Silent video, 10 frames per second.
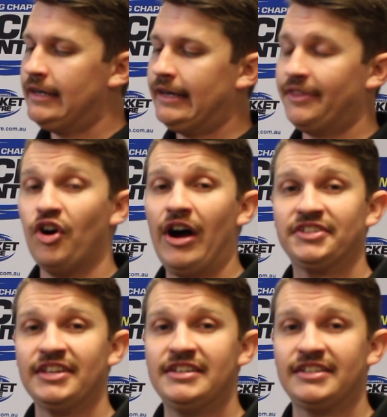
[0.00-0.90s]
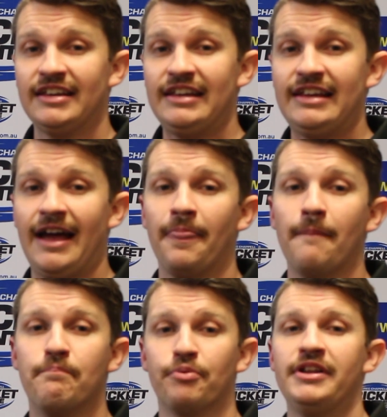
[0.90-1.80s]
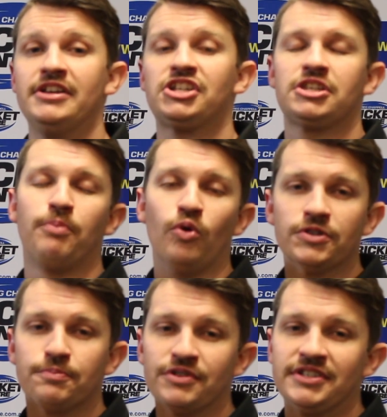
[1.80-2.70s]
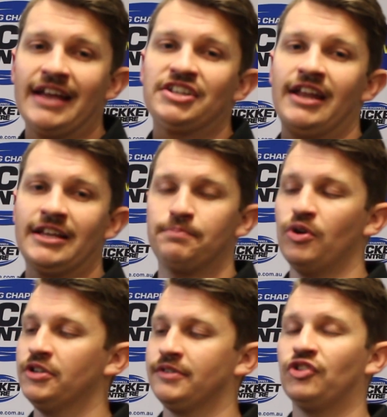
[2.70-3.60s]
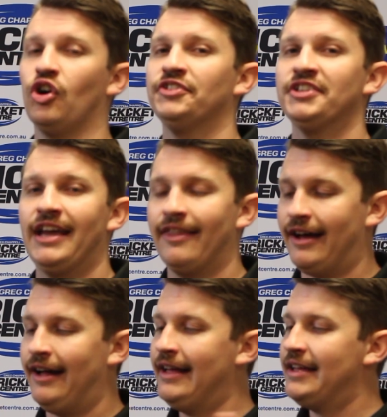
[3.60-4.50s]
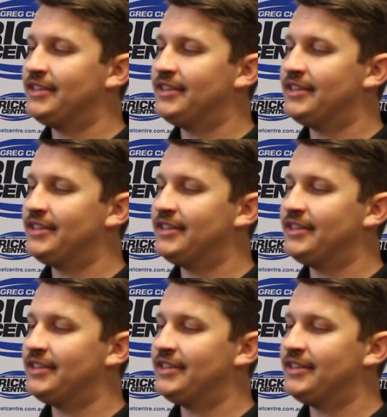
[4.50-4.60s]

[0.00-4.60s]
the ICC and the British sports protection experts have got together,